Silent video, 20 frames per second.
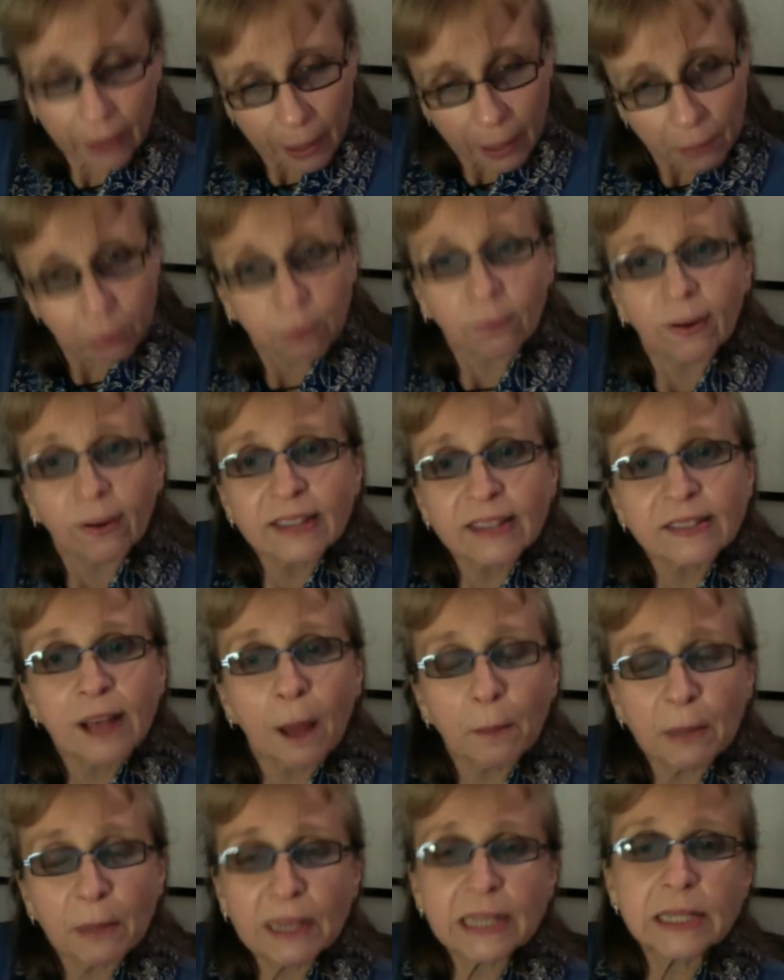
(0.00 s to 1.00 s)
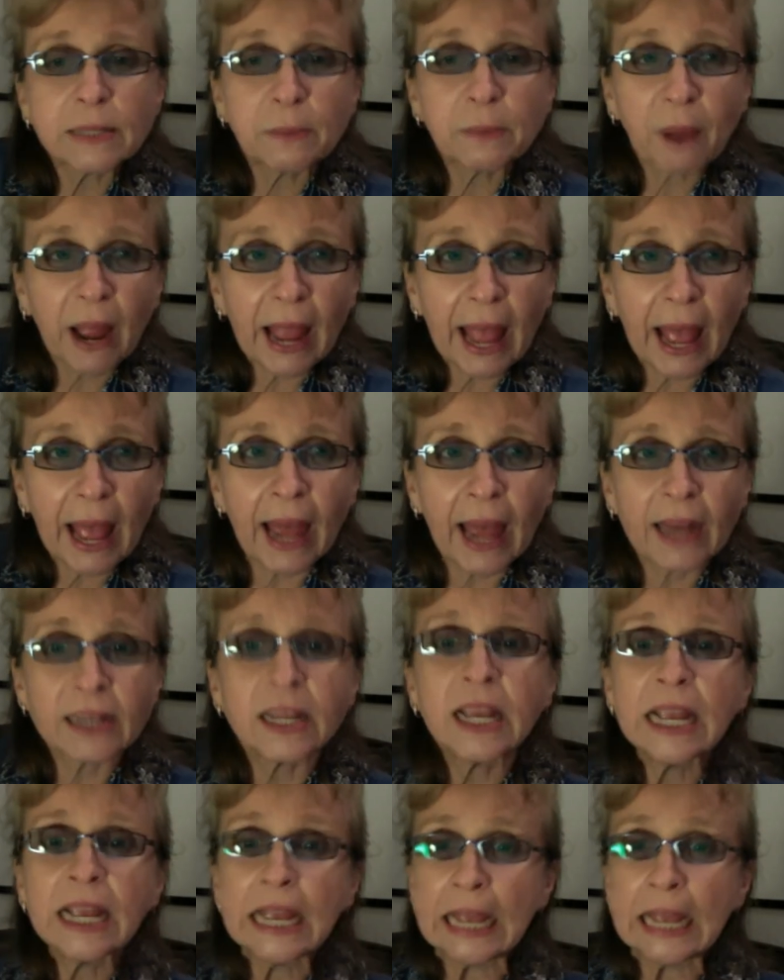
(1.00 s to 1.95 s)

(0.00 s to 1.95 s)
okay, press up into my hand.